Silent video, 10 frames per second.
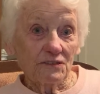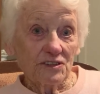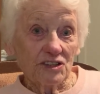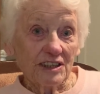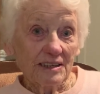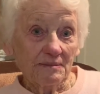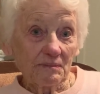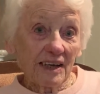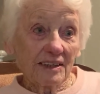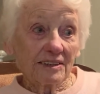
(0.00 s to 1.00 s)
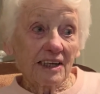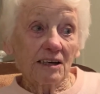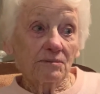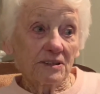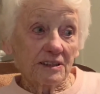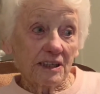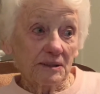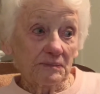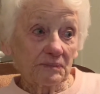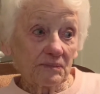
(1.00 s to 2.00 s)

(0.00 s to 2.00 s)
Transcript: fishing. Dad was a